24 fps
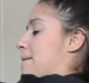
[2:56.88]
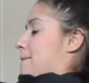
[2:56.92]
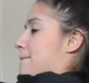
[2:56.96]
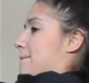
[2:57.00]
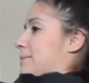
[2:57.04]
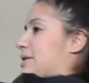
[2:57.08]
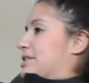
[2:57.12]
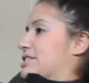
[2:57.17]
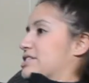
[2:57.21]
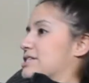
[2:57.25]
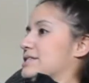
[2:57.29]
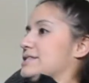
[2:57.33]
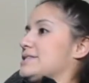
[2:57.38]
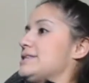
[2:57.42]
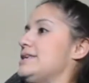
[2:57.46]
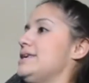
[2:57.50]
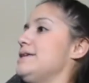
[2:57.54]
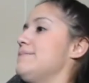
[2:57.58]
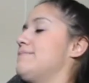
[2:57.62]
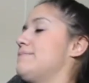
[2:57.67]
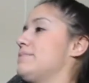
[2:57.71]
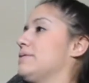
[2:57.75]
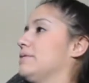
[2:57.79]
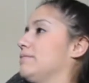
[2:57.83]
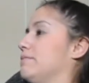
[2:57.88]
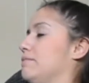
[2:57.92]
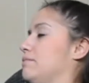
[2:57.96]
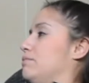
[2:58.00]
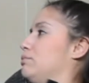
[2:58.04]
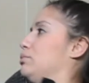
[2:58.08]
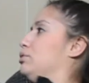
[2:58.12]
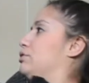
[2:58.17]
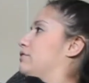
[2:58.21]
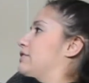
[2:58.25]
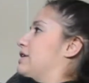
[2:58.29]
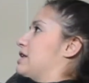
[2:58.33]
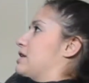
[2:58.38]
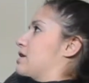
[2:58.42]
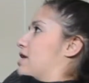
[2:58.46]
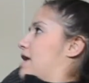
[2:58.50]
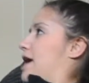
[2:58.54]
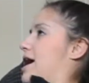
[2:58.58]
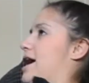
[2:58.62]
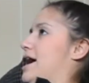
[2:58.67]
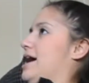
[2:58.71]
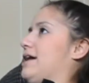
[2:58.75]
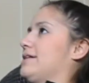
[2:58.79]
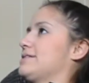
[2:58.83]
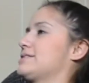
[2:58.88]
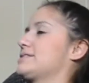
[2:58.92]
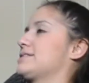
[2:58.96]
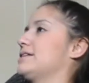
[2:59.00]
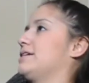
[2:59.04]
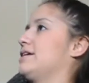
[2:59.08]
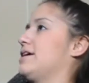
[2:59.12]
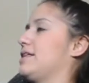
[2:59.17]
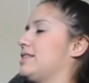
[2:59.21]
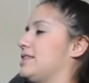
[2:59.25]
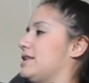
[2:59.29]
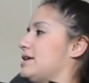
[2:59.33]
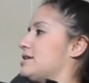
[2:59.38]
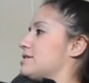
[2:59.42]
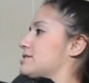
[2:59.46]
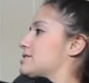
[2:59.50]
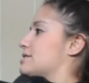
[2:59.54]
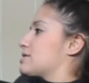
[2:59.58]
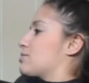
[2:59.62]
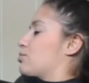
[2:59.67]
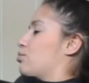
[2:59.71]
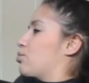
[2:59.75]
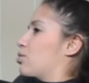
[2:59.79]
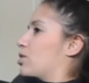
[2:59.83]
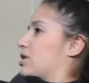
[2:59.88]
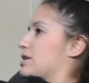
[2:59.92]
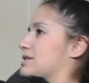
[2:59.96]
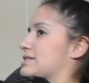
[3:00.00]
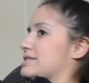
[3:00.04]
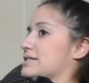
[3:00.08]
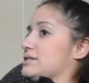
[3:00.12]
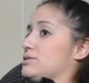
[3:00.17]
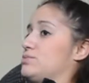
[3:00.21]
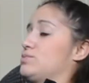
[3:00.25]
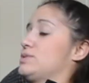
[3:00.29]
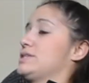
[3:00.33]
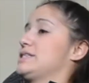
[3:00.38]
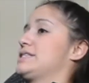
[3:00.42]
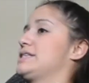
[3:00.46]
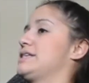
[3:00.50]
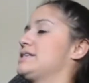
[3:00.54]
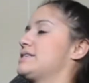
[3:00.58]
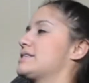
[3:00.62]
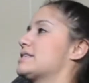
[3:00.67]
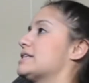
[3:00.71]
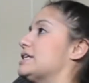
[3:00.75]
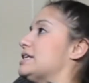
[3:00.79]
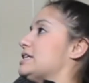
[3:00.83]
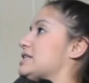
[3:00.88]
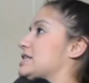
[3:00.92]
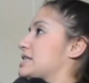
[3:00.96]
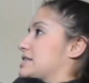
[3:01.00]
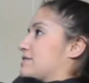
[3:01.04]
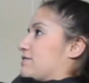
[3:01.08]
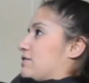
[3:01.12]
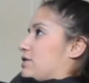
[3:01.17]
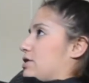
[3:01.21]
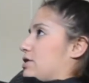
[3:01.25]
but just keep moving your hands. And this works as resistance for